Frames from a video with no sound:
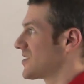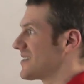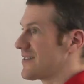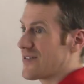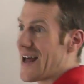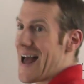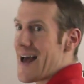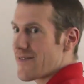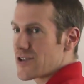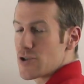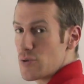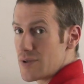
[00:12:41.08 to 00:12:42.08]
doesn't even have
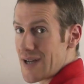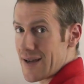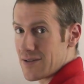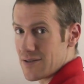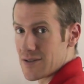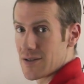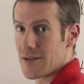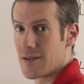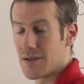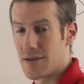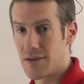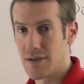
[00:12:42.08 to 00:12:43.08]
a two-tailed
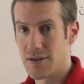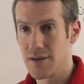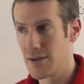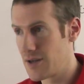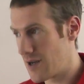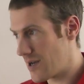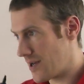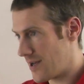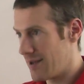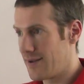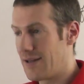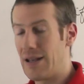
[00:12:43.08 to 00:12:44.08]

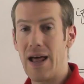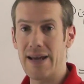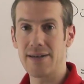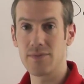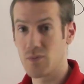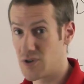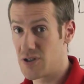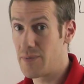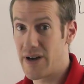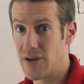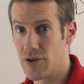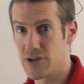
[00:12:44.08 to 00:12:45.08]
line, which you
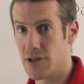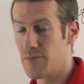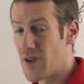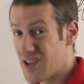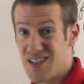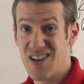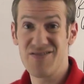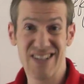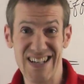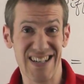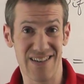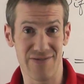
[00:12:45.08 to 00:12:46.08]
might not do, you don't
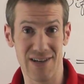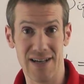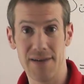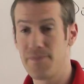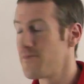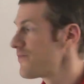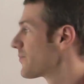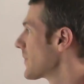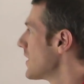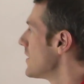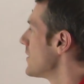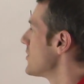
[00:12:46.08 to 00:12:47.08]
need it really.
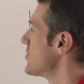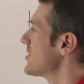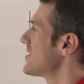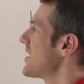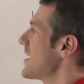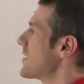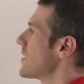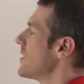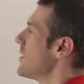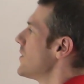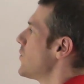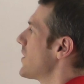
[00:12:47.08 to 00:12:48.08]
Just take
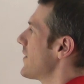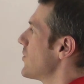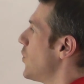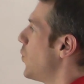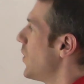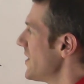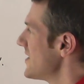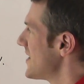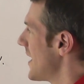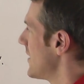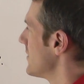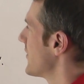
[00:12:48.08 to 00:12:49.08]
whatever your
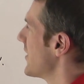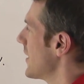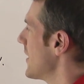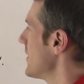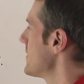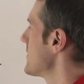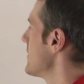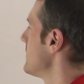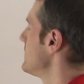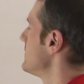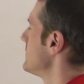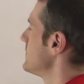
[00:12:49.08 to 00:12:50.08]
one-tailed thing is
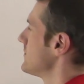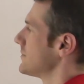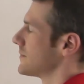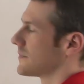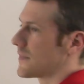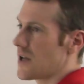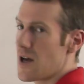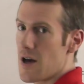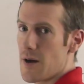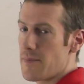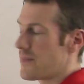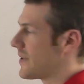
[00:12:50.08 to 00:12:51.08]

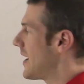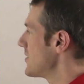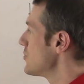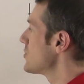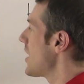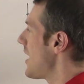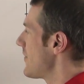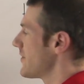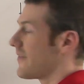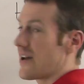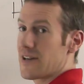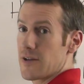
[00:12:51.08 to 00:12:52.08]
and use half the
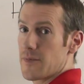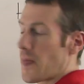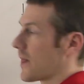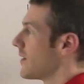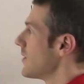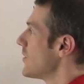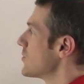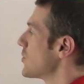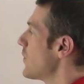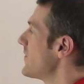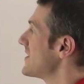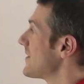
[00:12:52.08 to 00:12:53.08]
value.
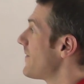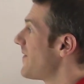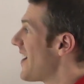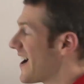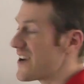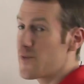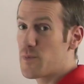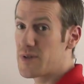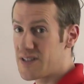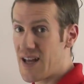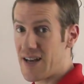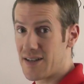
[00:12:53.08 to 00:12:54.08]
So if it's a
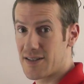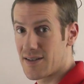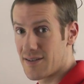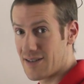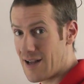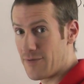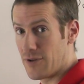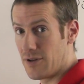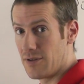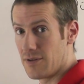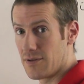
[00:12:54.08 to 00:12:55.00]
5% level,